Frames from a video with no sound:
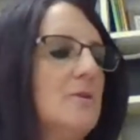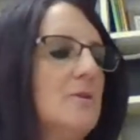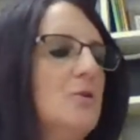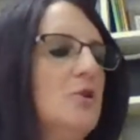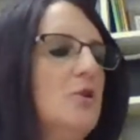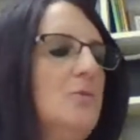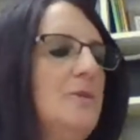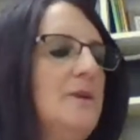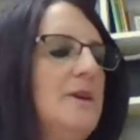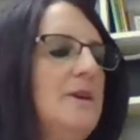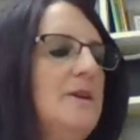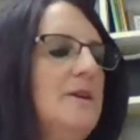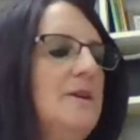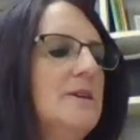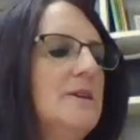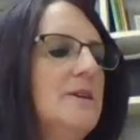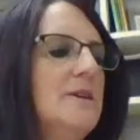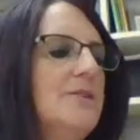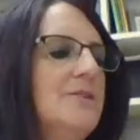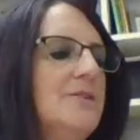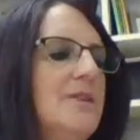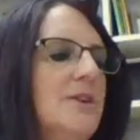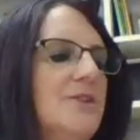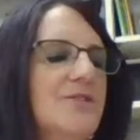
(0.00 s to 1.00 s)
Ruby
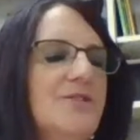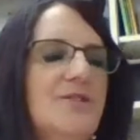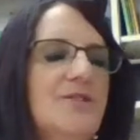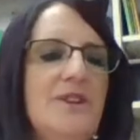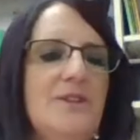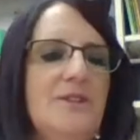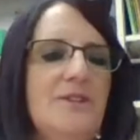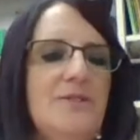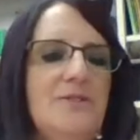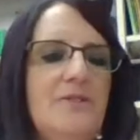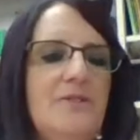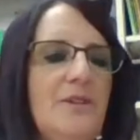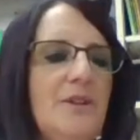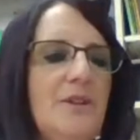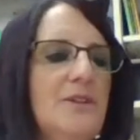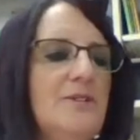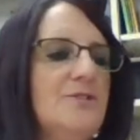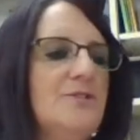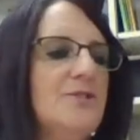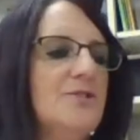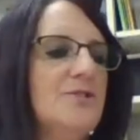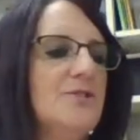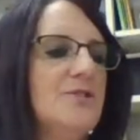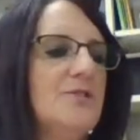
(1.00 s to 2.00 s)
doesn't even
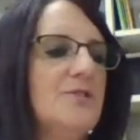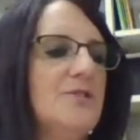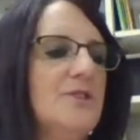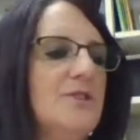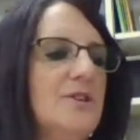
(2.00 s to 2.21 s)
flinch.